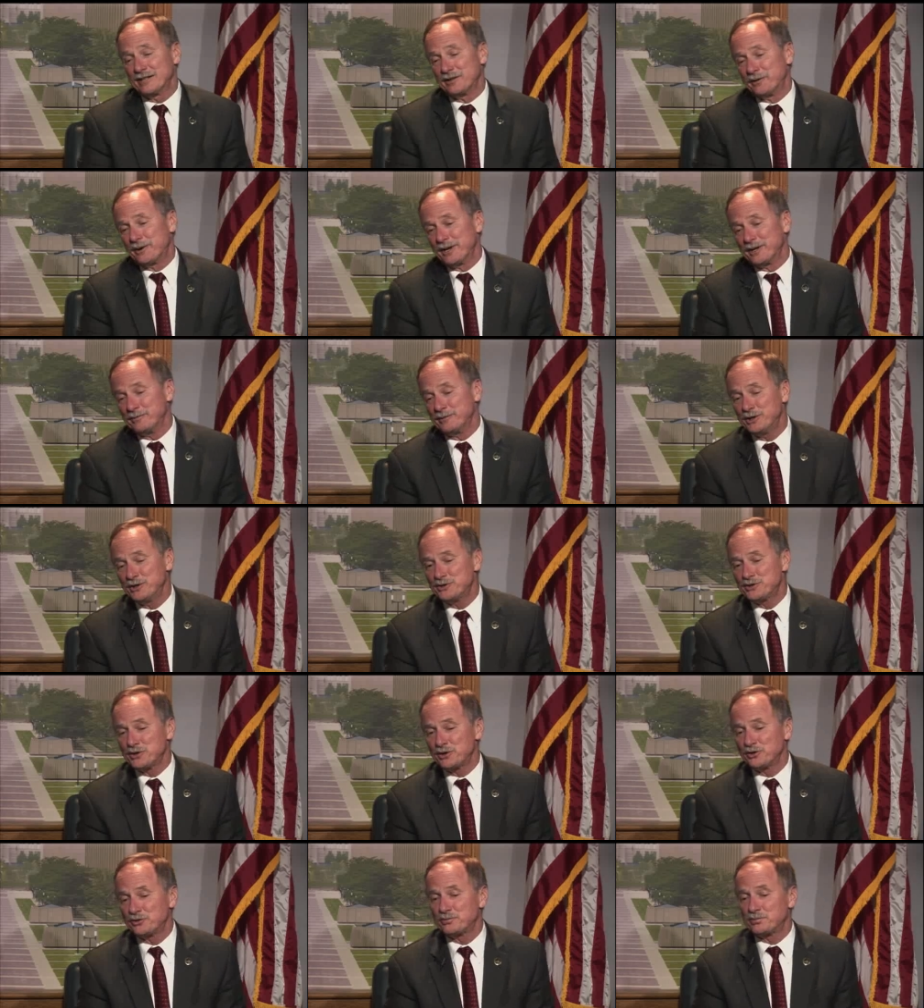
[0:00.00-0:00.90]
right. And we use
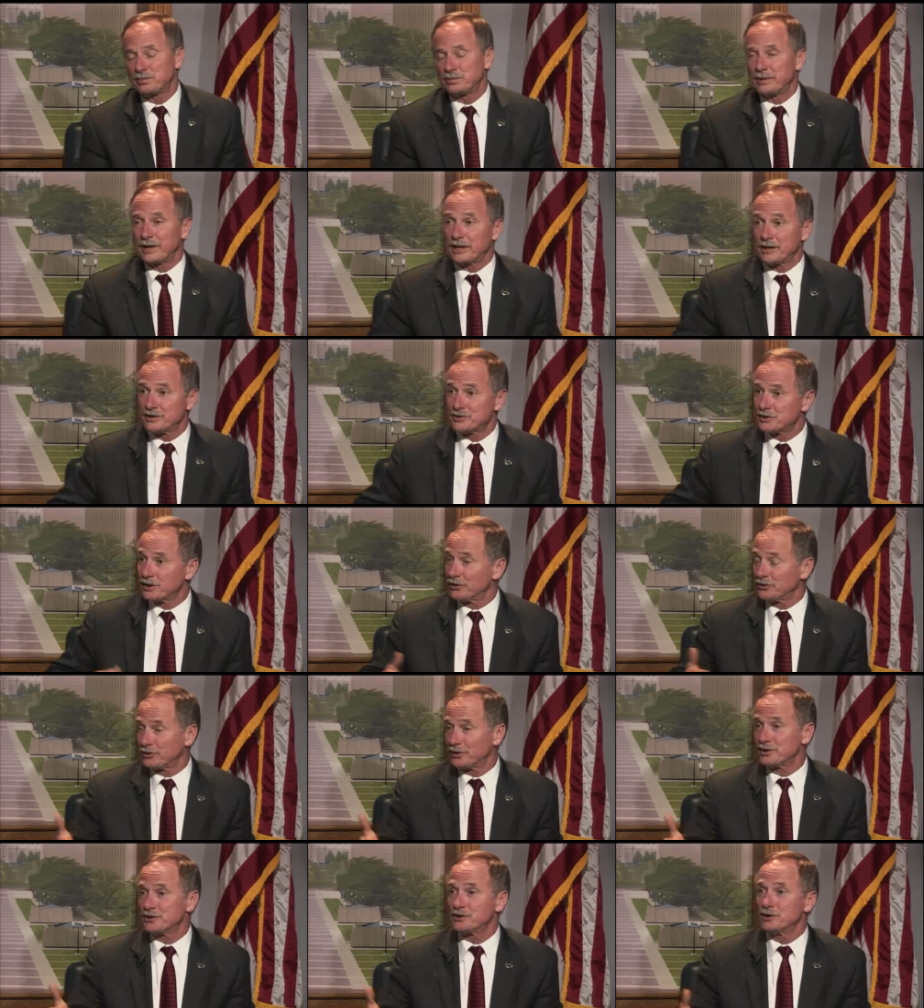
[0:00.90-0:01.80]
those planes
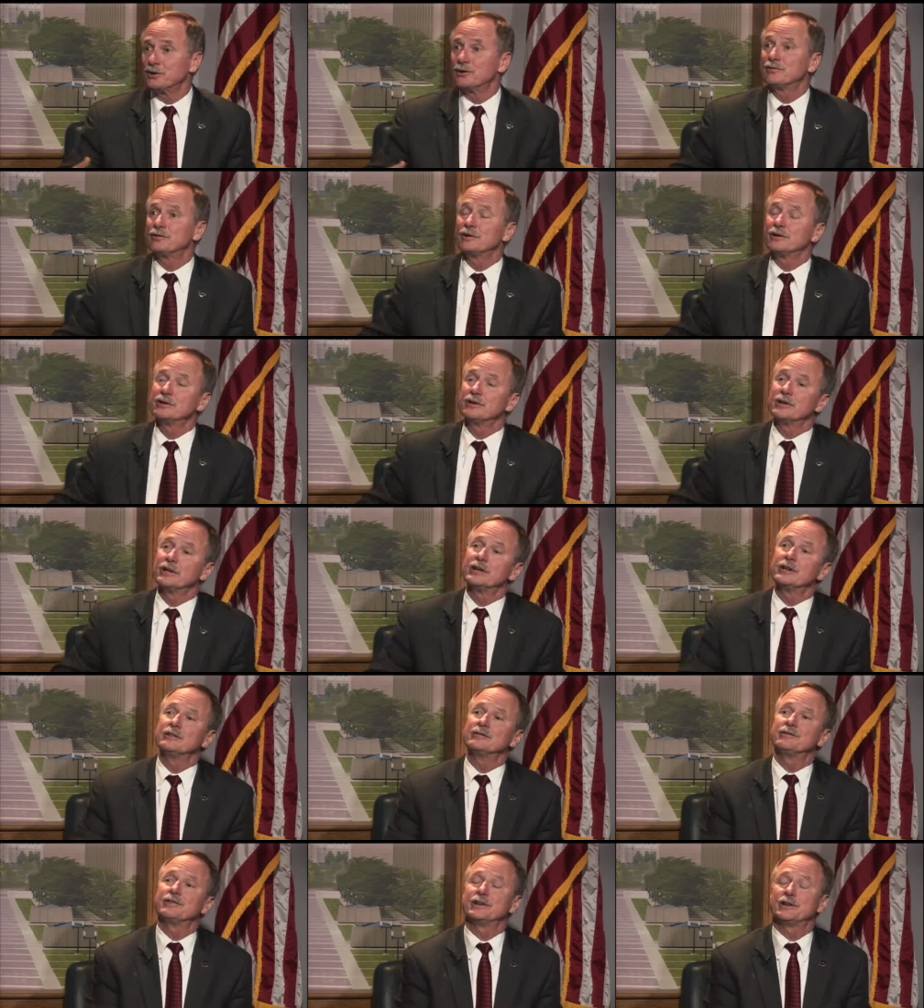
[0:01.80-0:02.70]
also, as you know,
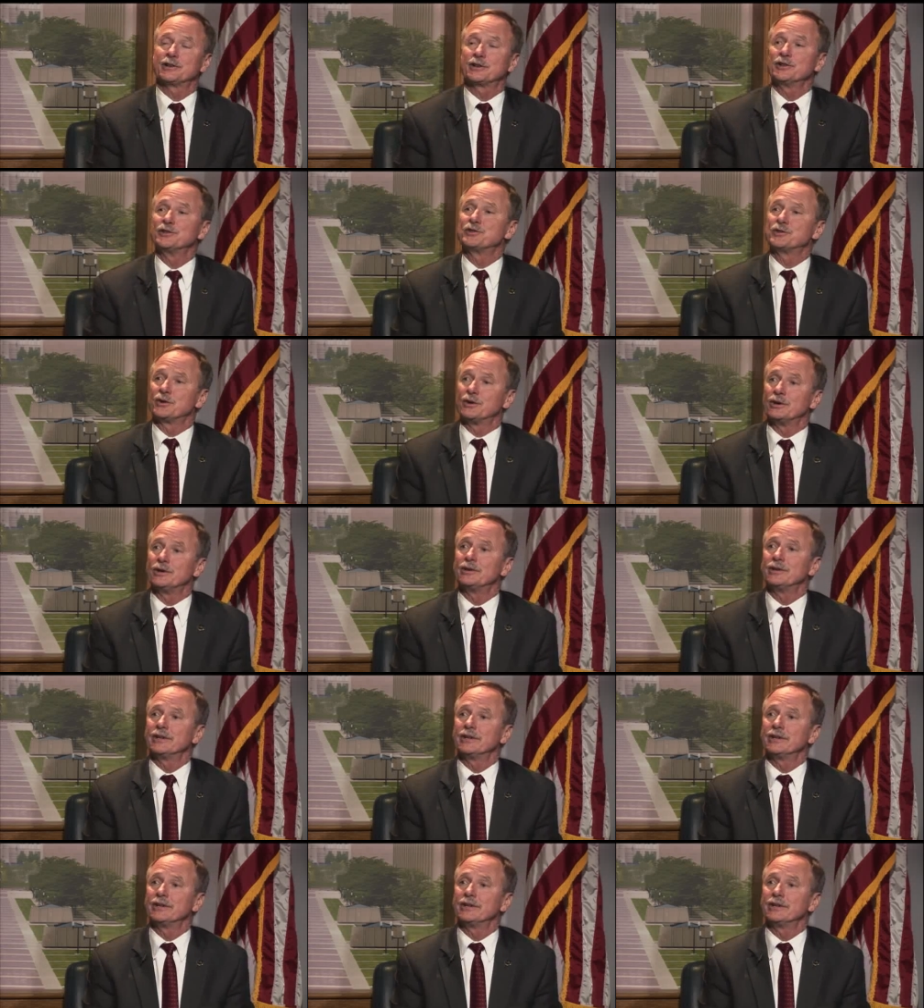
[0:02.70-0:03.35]
for fire control.